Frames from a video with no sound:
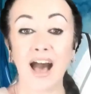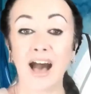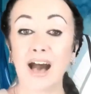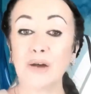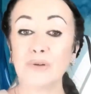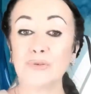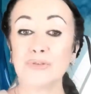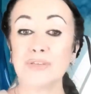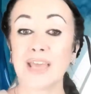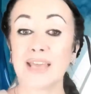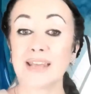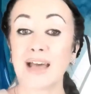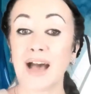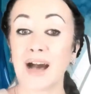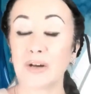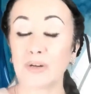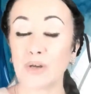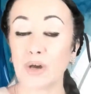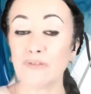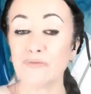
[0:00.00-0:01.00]
How to get
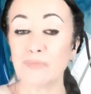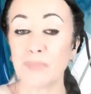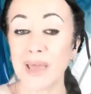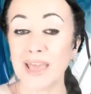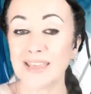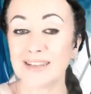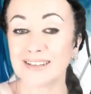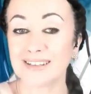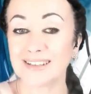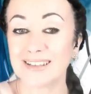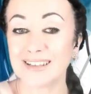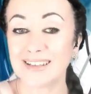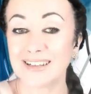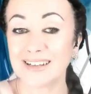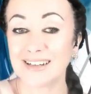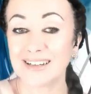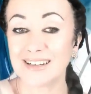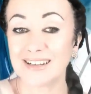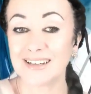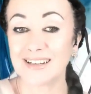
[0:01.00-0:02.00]
out of pain?
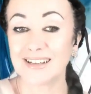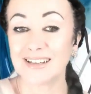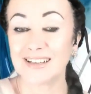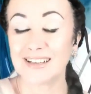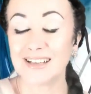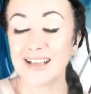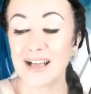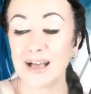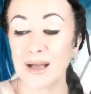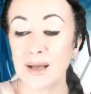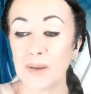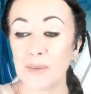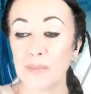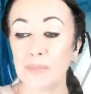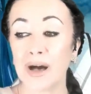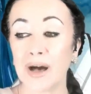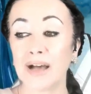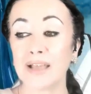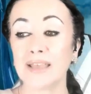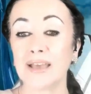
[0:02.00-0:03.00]

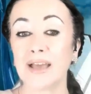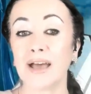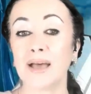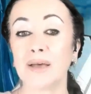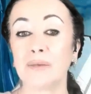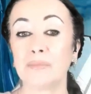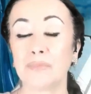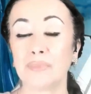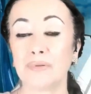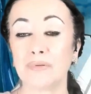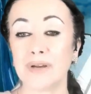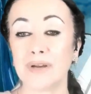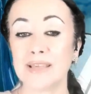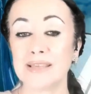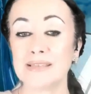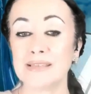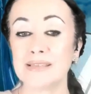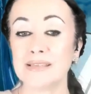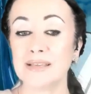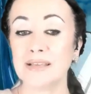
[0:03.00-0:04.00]
By
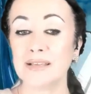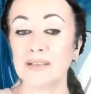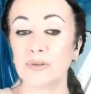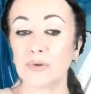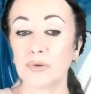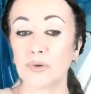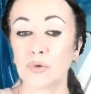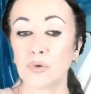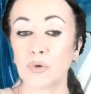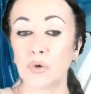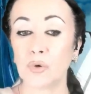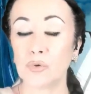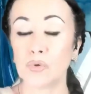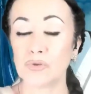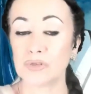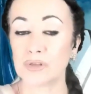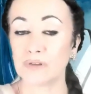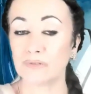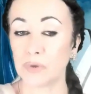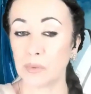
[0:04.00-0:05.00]
embracing the
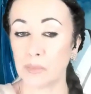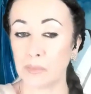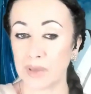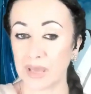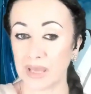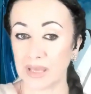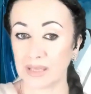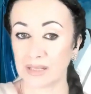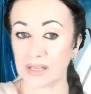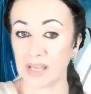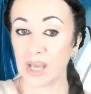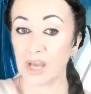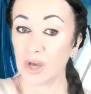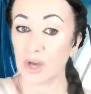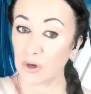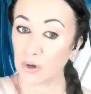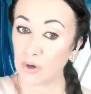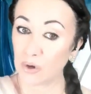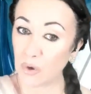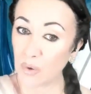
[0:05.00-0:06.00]
cause of the pain.
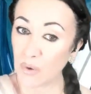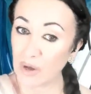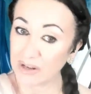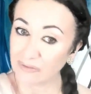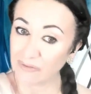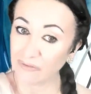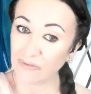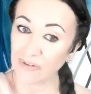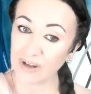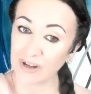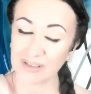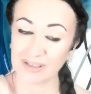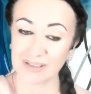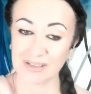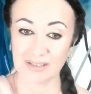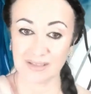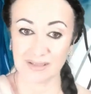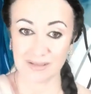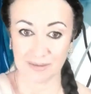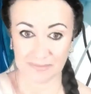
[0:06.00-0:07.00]
Go and find
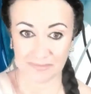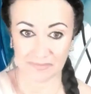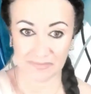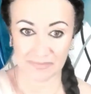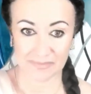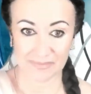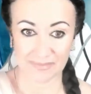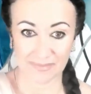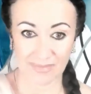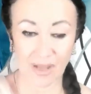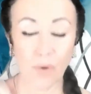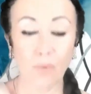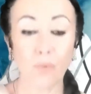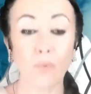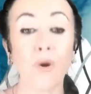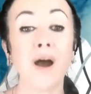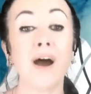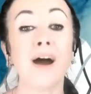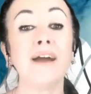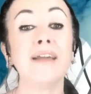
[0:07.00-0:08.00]
it.
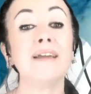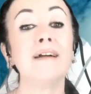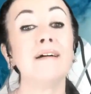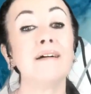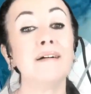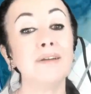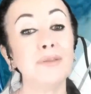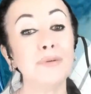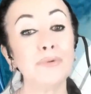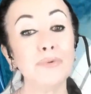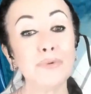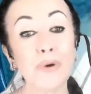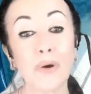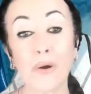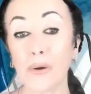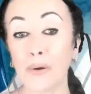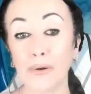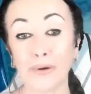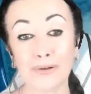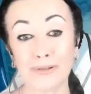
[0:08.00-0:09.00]
Why are you
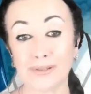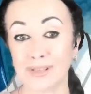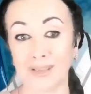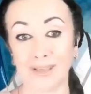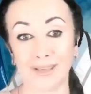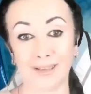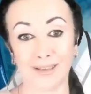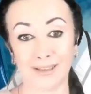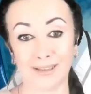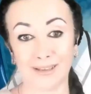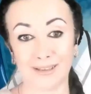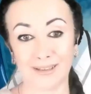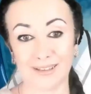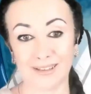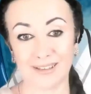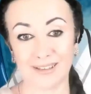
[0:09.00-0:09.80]
hurting?